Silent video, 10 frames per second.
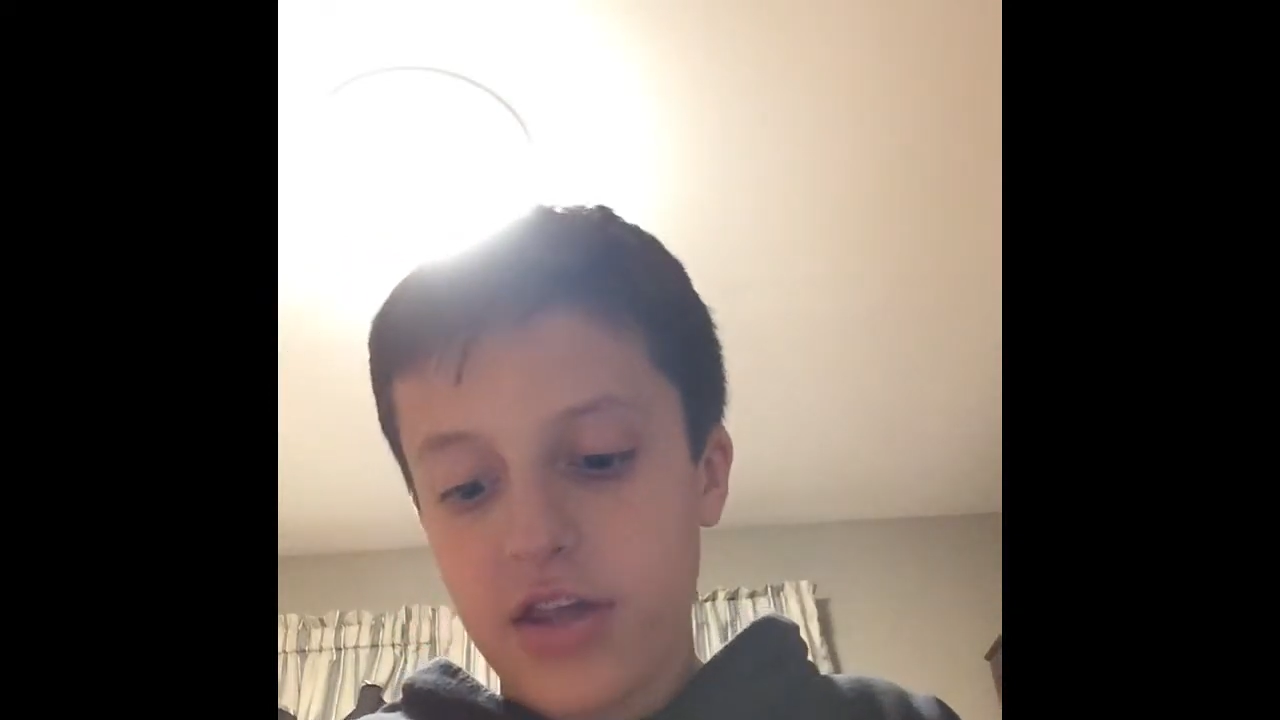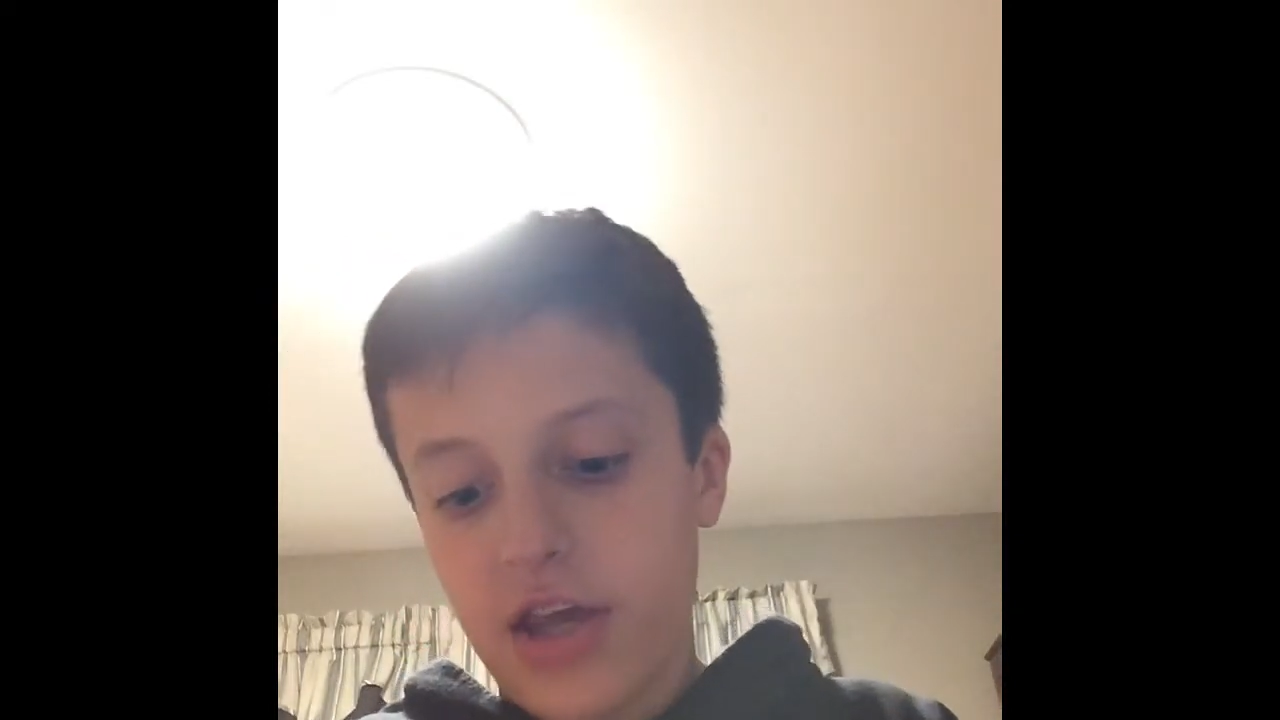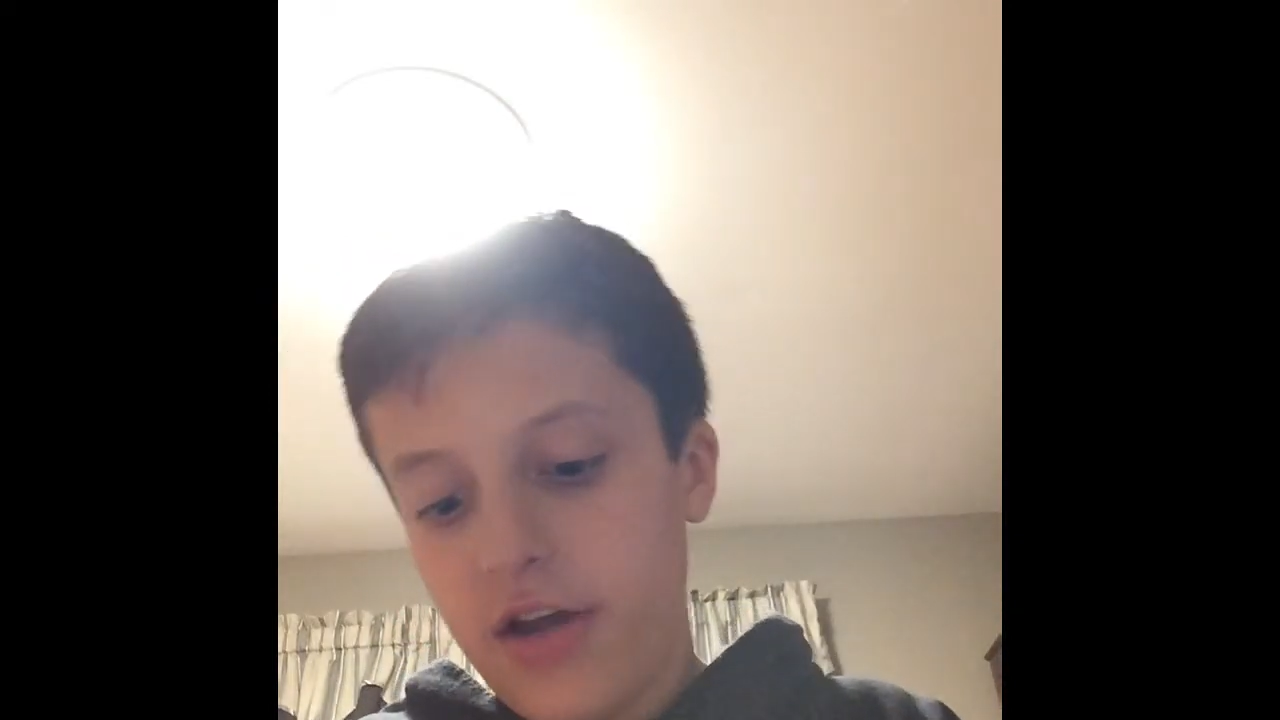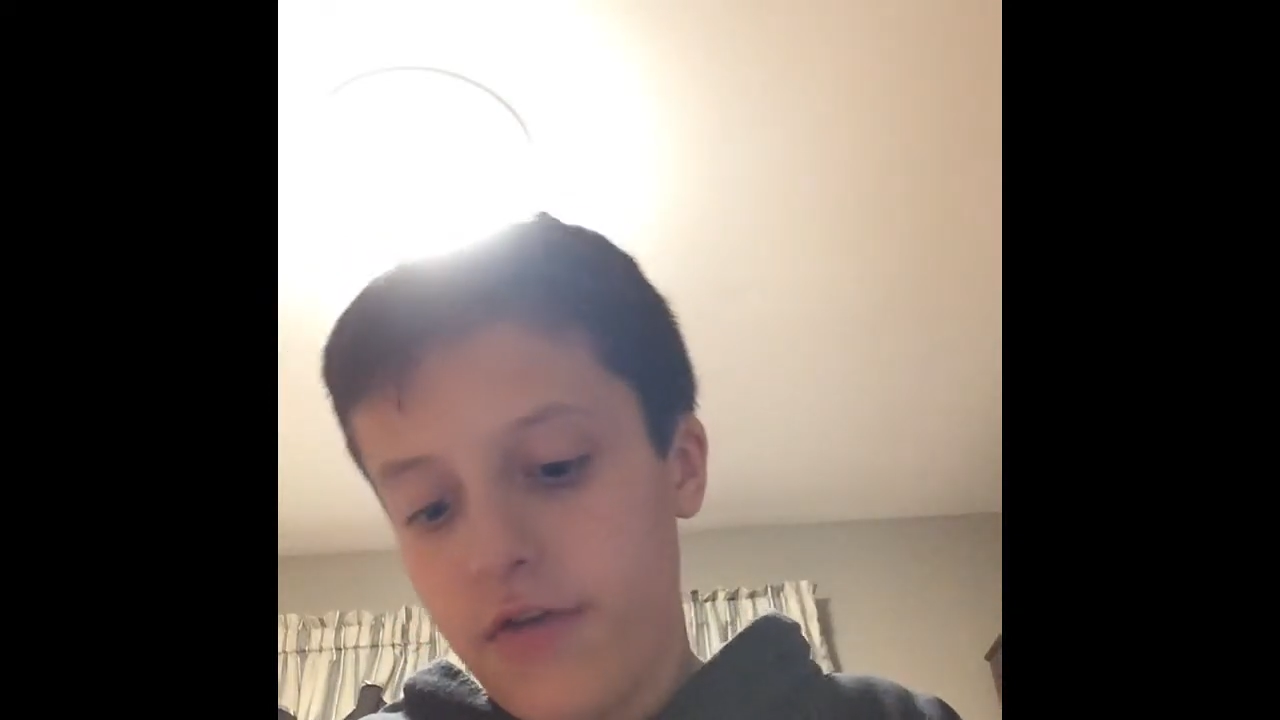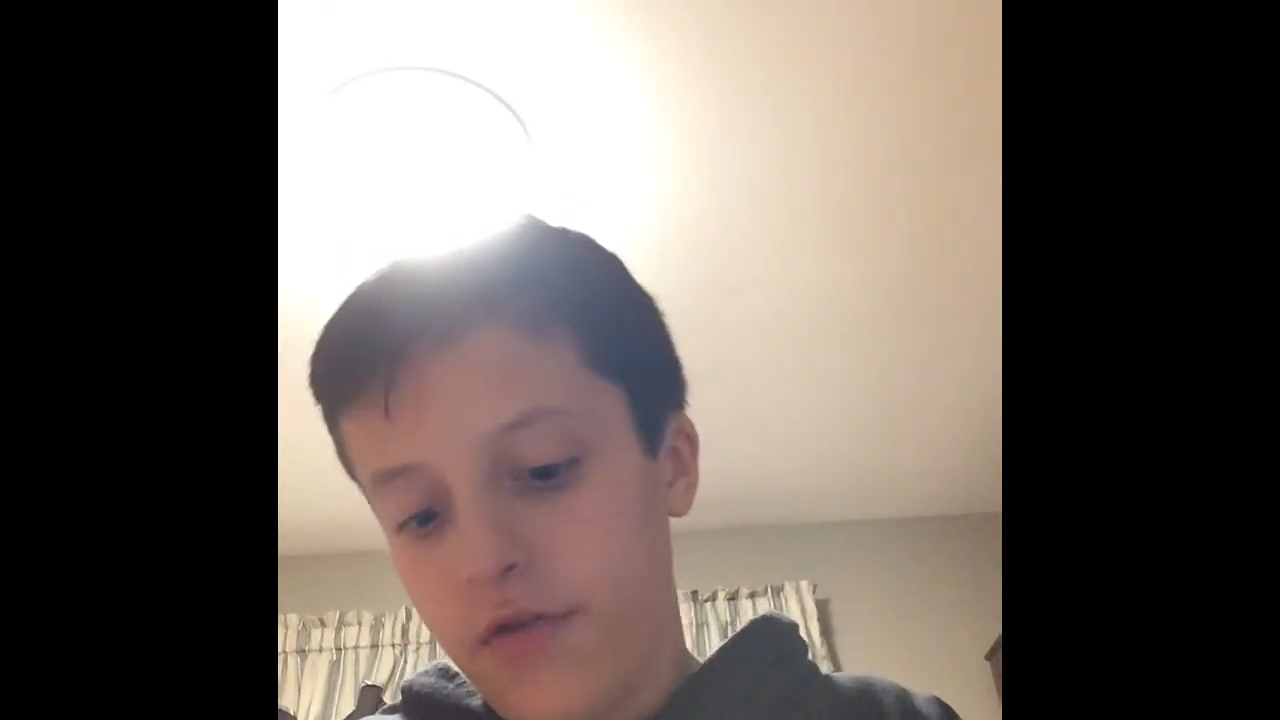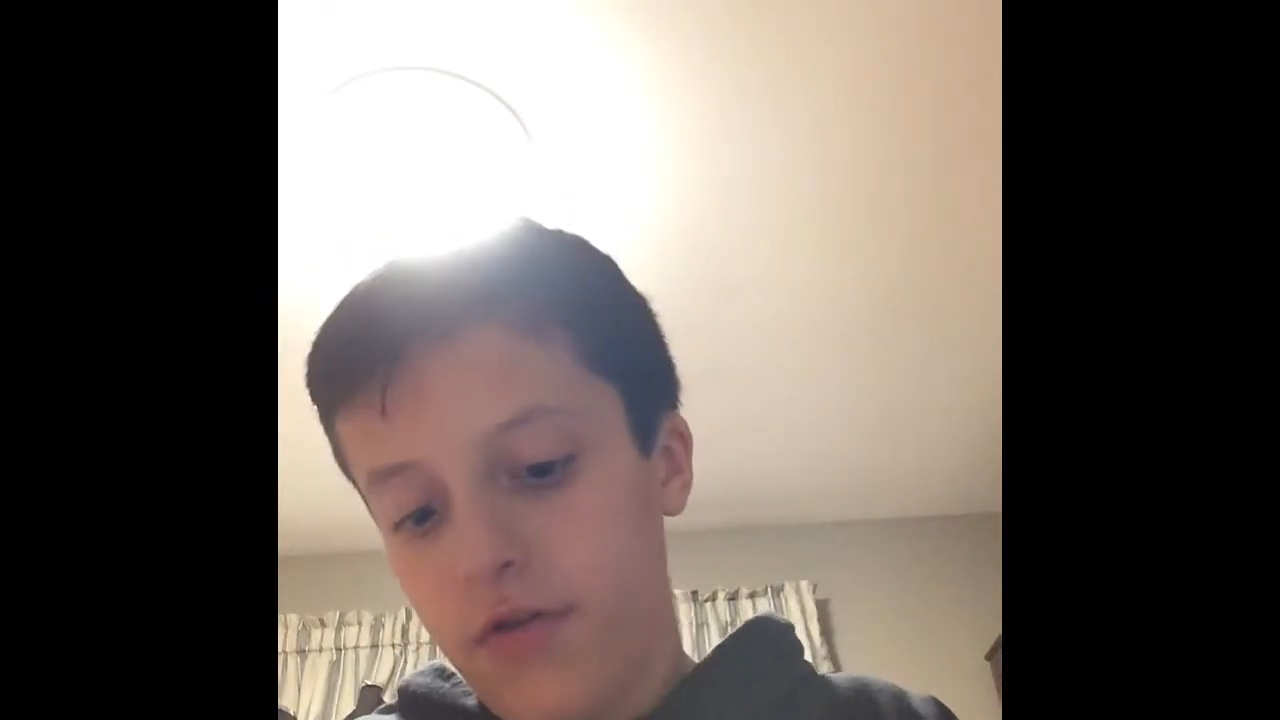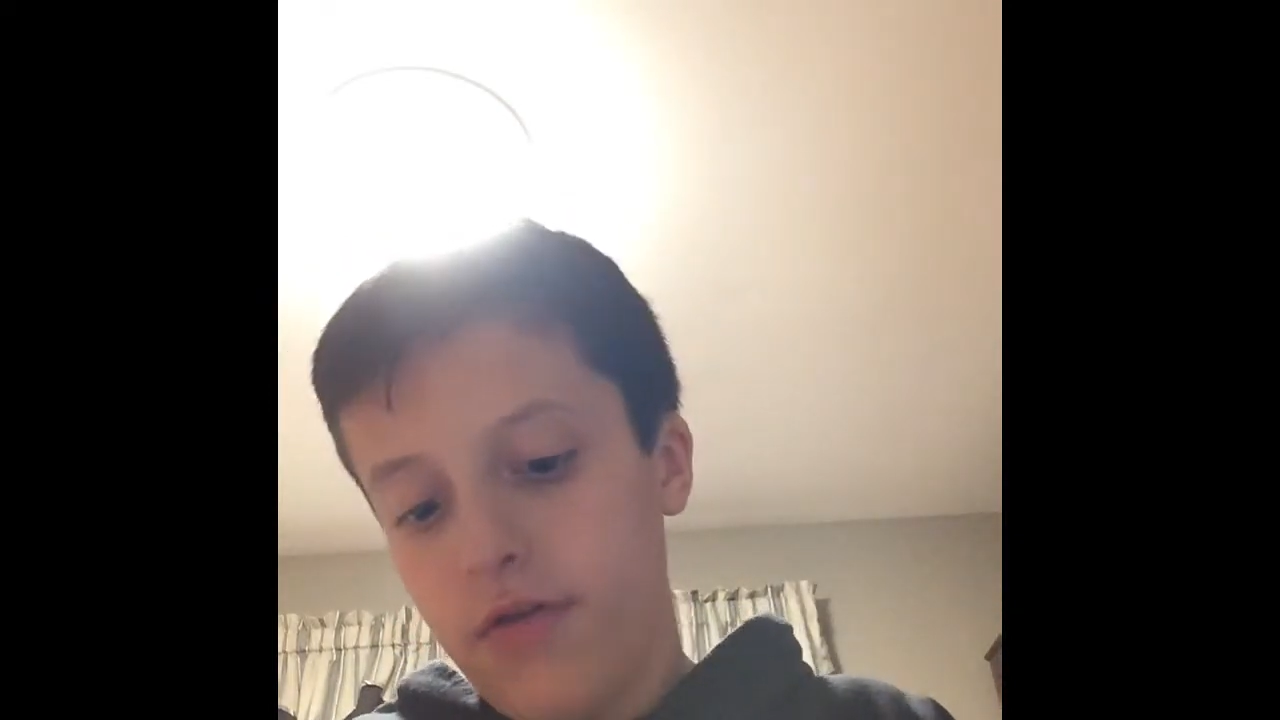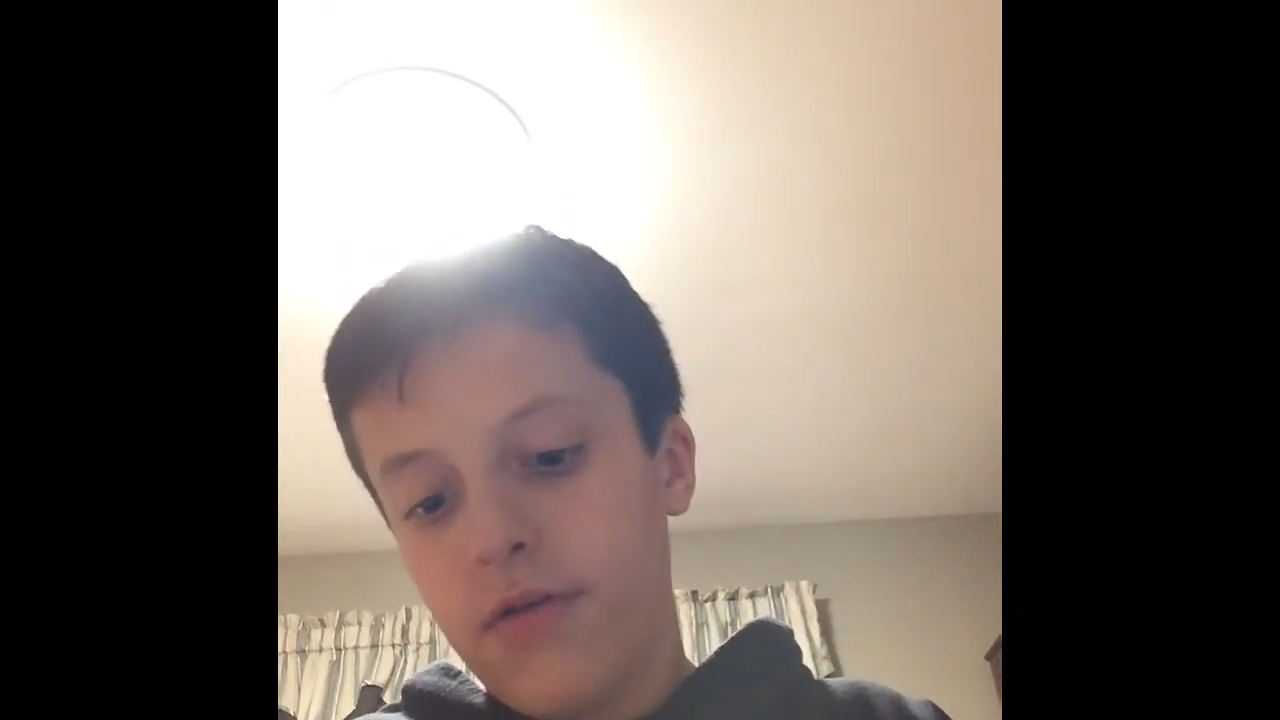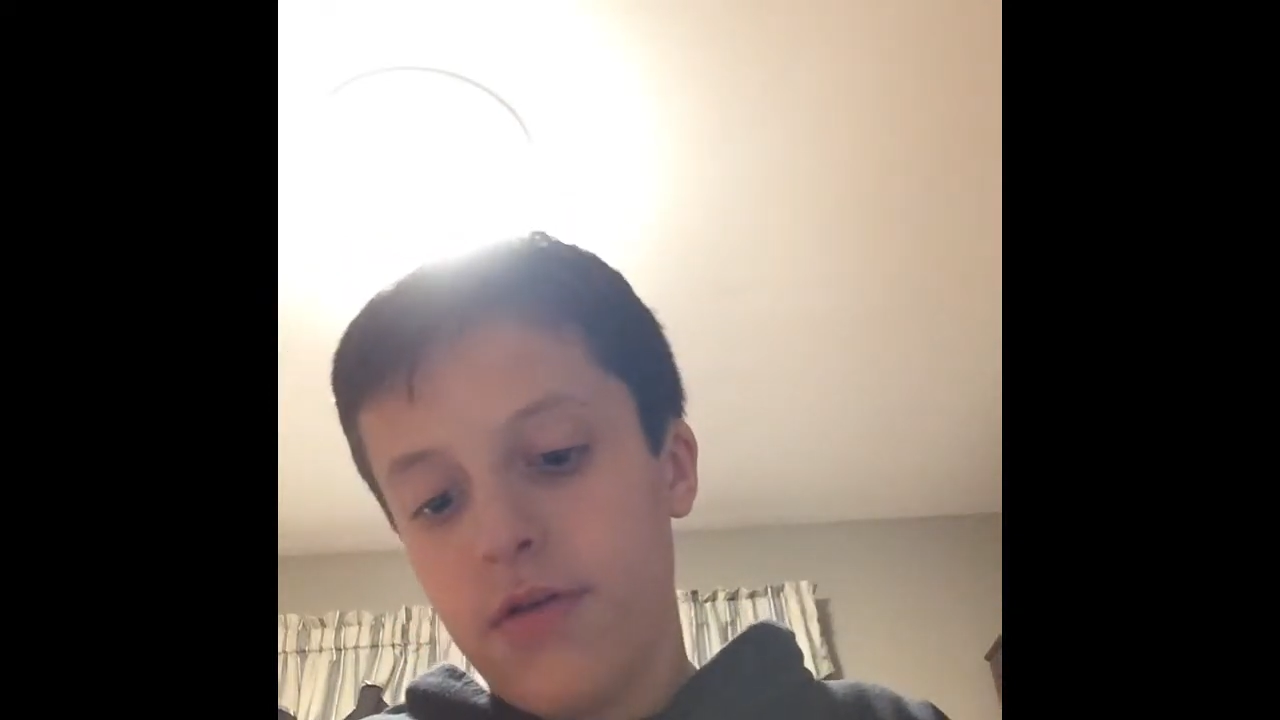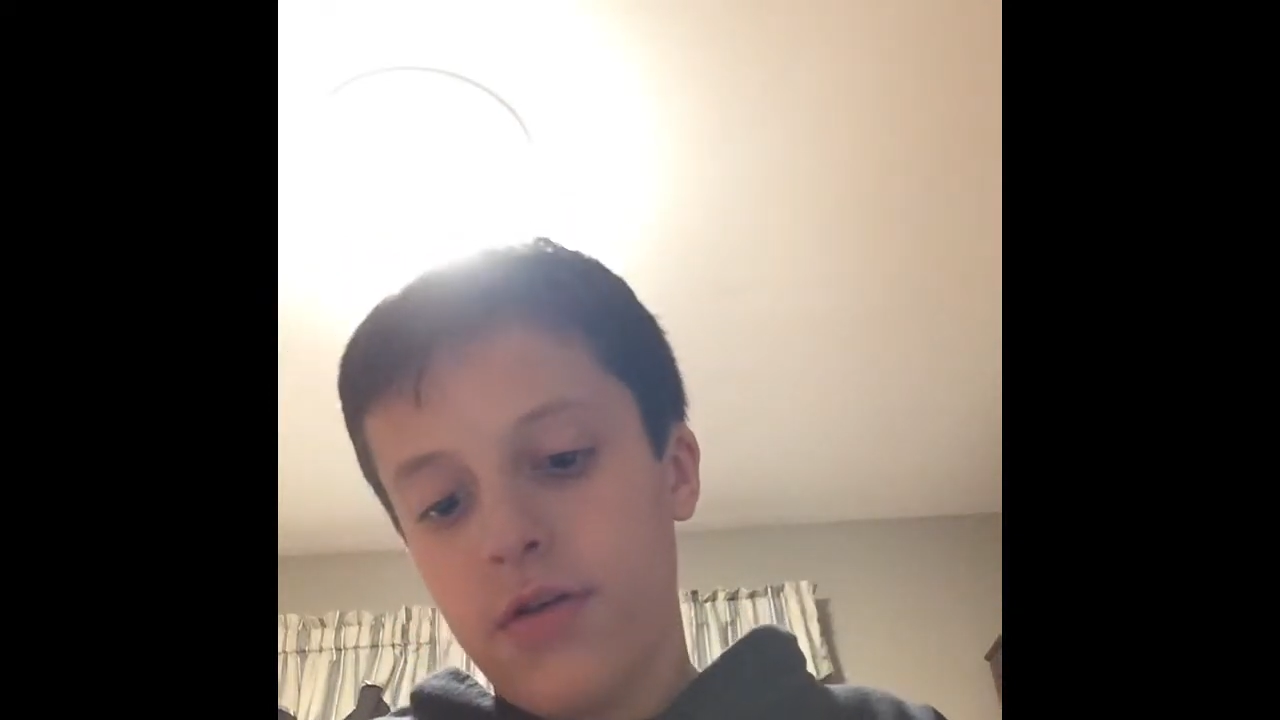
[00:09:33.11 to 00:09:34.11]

thankful.